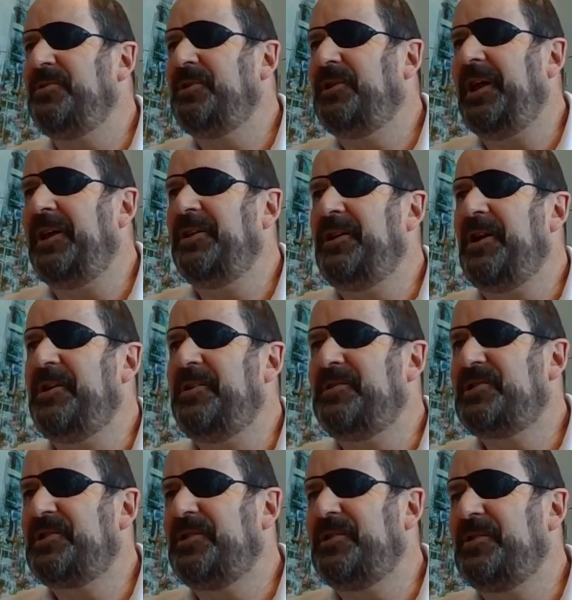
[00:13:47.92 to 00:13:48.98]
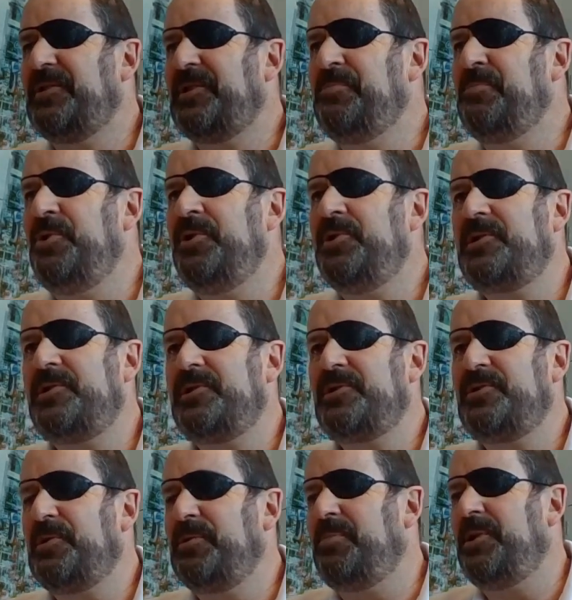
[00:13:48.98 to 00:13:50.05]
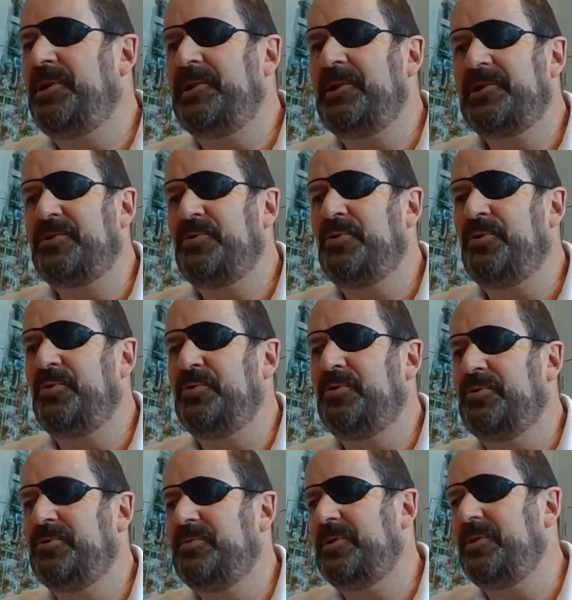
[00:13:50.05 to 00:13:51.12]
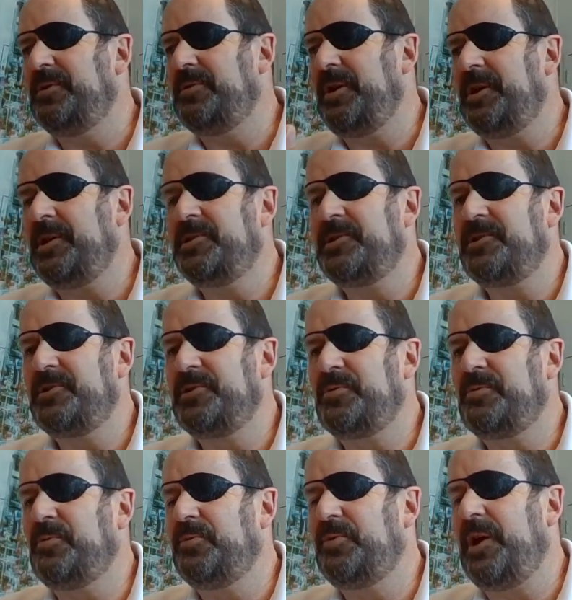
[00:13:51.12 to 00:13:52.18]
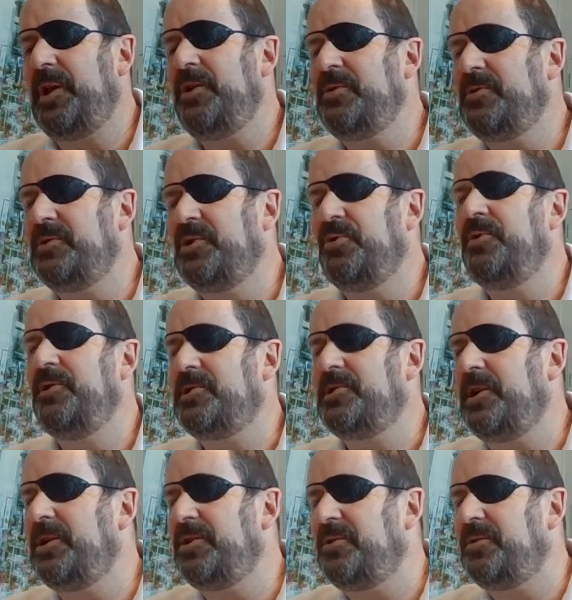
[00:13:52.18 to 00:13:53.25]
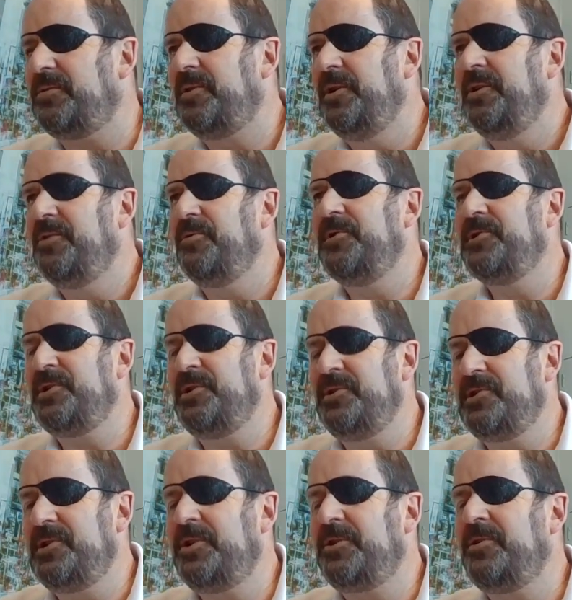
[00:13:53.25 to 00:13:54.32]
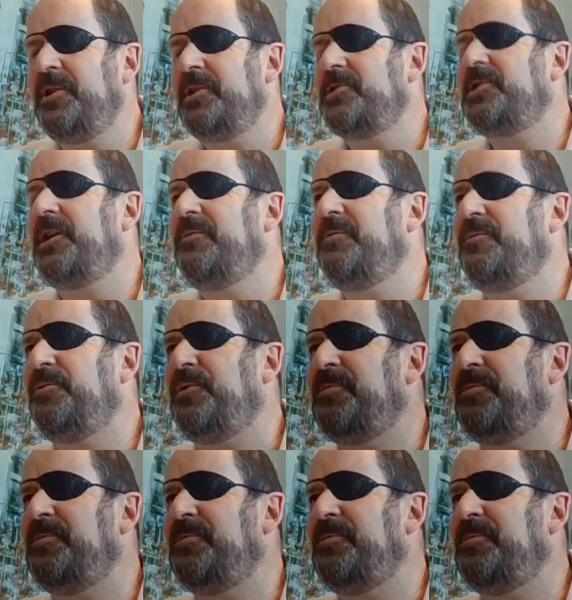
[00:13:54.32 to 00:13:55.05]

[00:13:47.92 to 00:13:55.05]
don't get the merchants or the Bunnings or the Hudsons, or they don't do the takeoff. Whereas in New Zealand, that's done